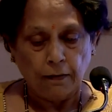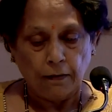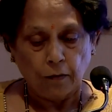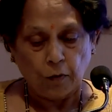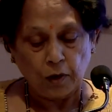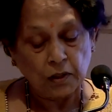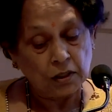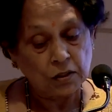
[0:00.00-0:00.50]

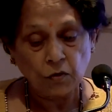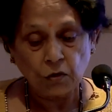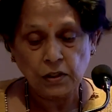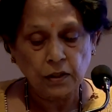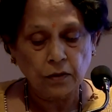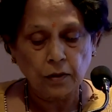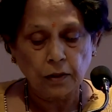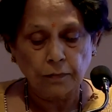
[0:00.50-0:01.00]
When this was
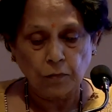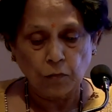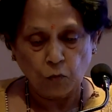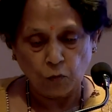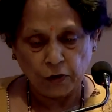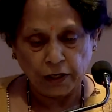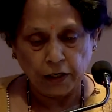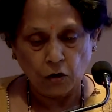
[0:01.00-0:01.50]
a
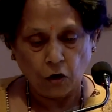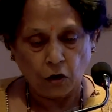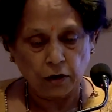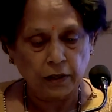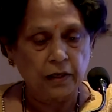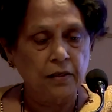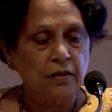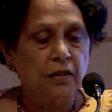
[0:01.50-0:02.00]
very odd
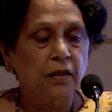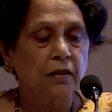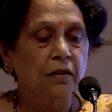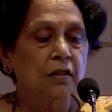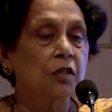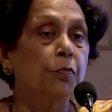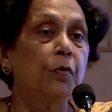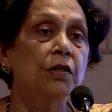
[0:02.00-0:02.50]
case and
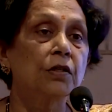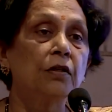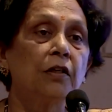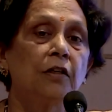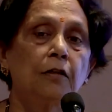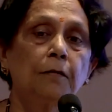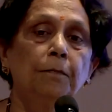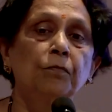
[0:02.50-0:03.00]
this
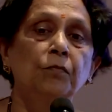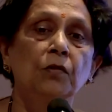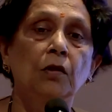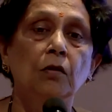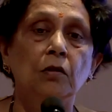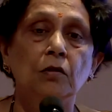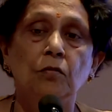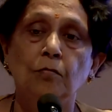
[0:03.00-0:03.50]
patient
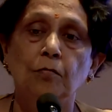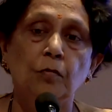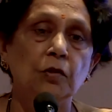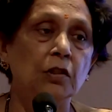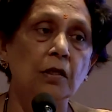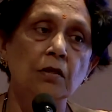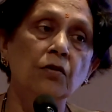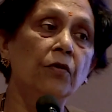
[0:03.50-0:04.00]

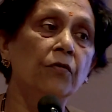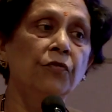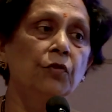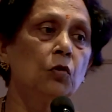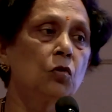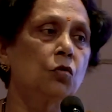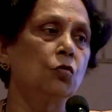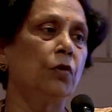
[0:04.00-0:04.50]
just
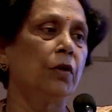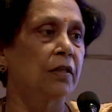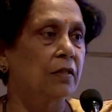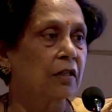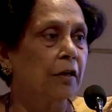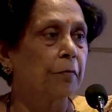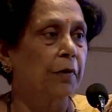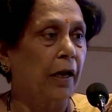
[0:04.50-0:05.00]
refused to
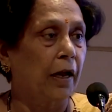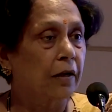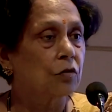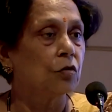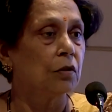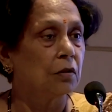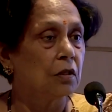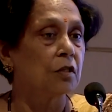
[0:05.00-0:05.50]
accept.
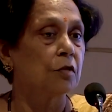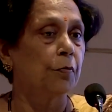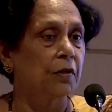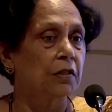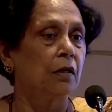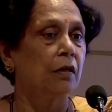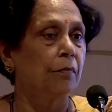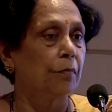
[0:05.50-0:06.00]
Actually, this
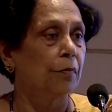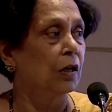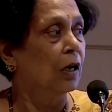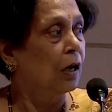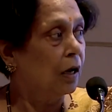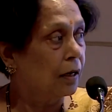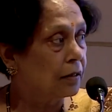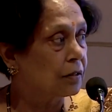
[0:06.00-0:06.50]
patient
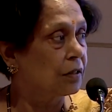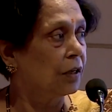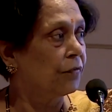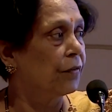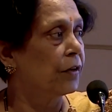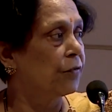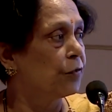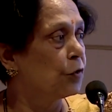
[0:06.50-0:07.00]
herself
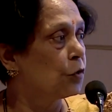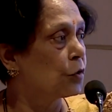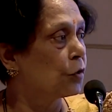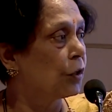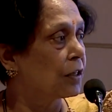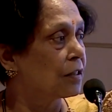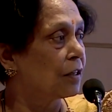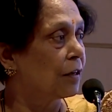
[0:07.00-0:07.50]
refused
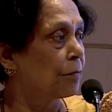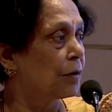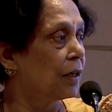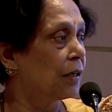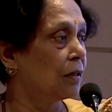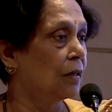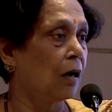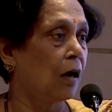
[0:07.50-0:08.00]
to accept
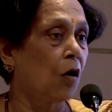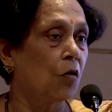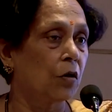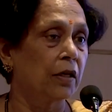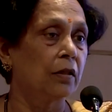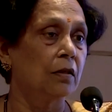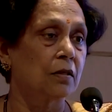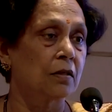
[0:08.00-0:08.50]
that how
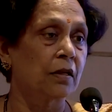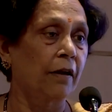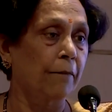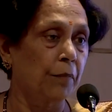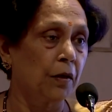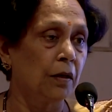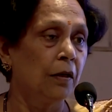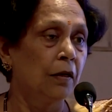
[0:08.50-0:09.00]
can this
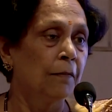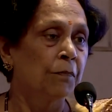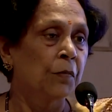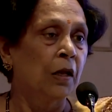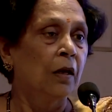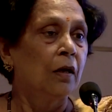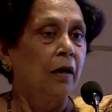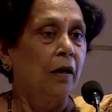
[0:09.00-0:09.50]
happen,
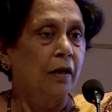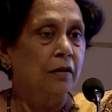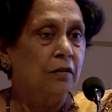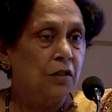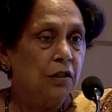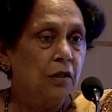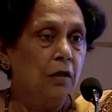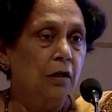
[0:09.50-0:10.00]
and
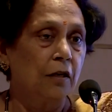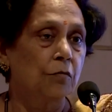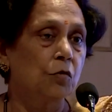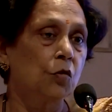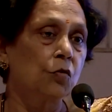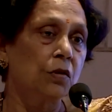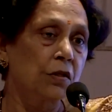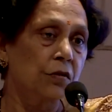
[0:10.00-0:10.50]
she came
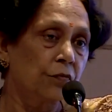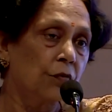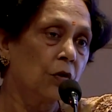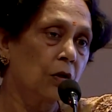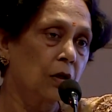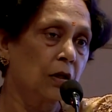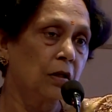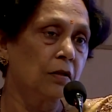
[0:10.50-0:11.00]
to us
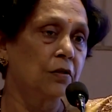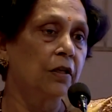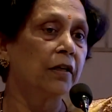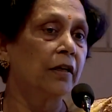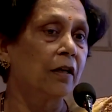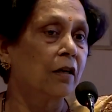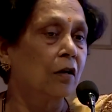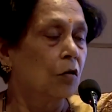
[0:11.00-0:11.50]
for
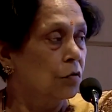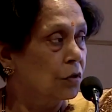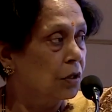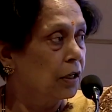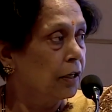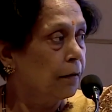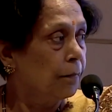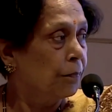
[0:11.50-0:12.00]
genetic
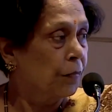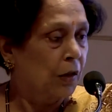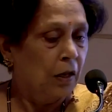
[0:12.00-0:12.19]
counseling.